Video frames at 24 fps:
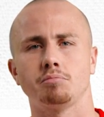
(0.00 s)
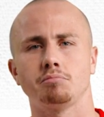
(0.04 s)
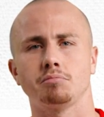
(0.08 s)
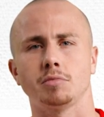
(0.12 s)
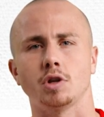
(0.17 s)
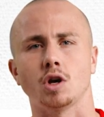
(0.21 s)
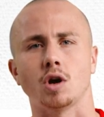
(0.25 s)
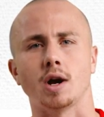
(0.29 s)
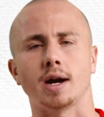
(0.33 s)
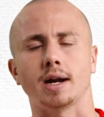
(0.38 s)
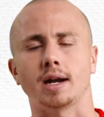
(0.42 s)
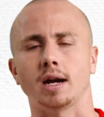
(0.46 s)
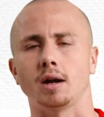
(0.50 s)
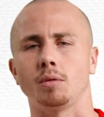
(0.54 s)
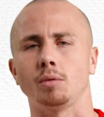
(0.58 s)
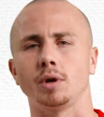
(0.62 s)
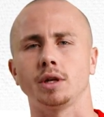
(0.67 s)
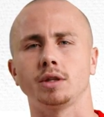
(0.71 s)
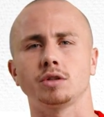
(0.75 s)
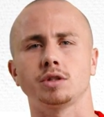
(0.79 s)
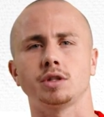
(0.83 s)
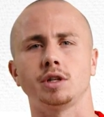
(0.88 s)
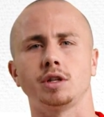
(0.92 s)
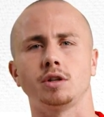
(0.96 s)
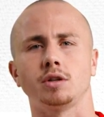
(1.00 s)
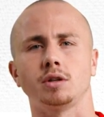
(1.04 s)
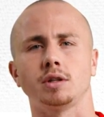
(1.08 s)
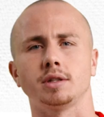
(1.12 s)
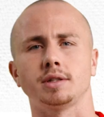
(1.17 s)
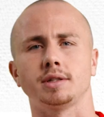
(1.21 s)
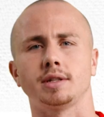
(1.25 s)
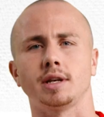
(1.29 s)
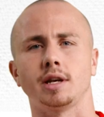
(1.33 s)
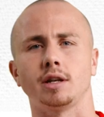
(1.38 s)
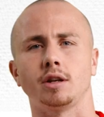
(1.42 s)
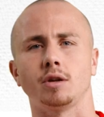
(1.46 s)
no, I can't wait to see you in the
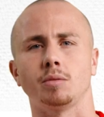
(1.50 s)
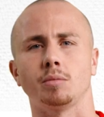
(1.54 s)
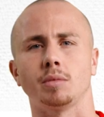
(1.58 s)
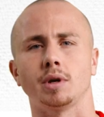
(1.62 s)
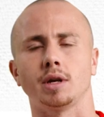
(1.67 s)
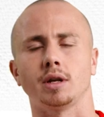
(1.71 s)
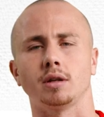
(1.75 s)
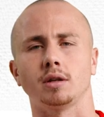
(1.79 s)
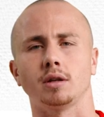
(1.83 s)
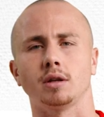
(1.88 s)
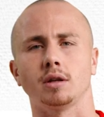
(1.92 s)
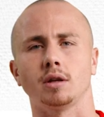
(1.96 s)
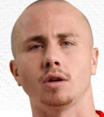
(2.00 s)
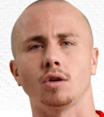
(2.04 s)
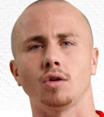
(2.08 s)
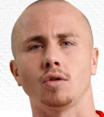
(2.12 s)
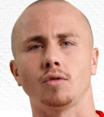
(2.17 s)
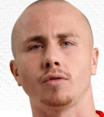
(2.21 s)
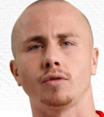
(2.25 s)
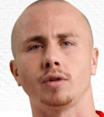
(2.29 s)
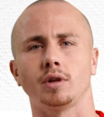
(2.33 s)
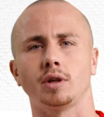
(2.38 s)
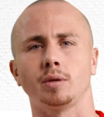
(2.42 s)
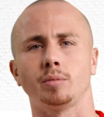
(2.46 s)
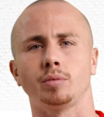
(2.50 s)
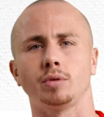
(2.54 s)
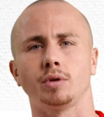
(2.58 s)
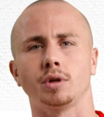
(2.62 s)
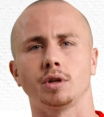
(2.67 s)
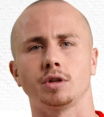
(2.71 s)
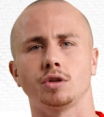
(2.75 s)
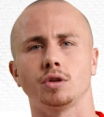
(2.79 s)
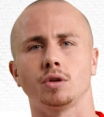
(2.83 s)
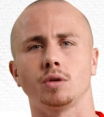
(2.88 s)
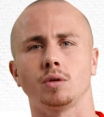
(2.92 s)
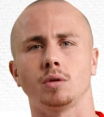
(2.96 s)
stadium and hopefully put a
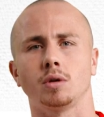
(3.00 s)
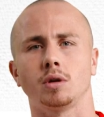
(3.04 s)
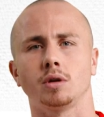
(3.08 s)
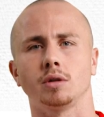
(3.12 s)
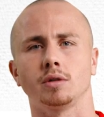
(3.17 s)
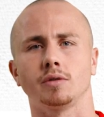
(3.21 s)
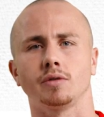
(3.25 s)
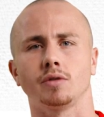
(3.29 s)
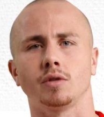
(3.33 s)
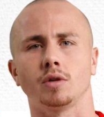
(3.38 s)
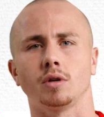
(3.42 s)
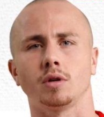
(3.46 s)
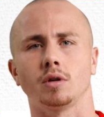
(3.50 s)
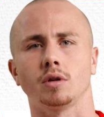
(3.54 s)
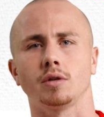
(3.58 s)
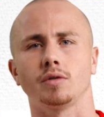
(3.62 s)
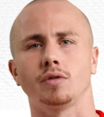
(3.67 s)
show on for,